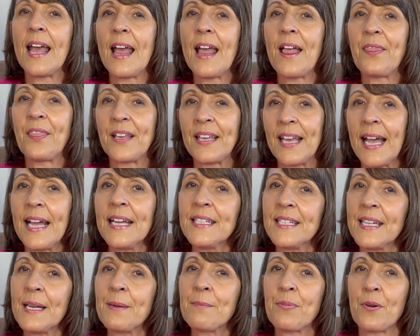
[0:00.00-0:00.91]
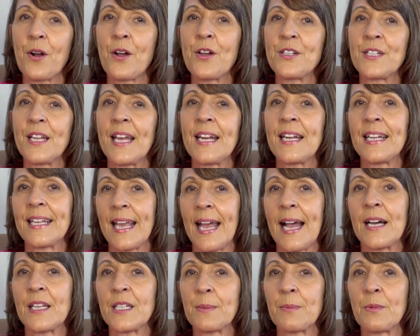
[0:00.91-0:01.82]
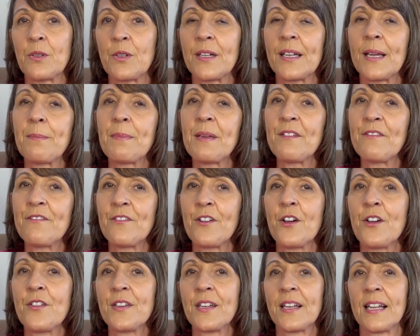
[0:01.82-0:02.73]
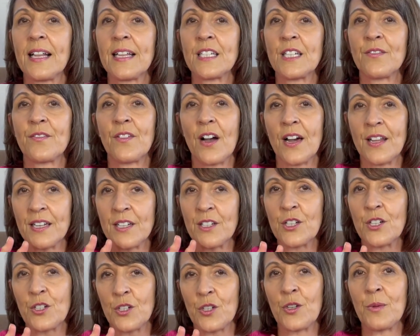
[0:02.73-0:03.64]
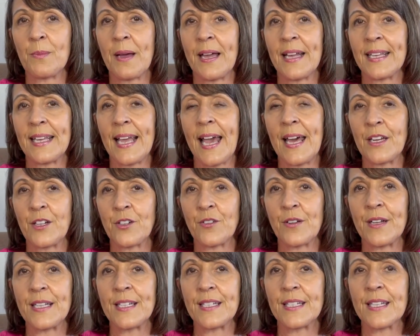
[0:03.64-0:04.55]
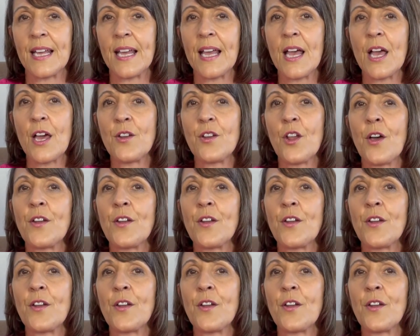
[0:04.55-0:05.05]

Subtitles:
The casein protein in cow's milk can be further classified into two main categories, known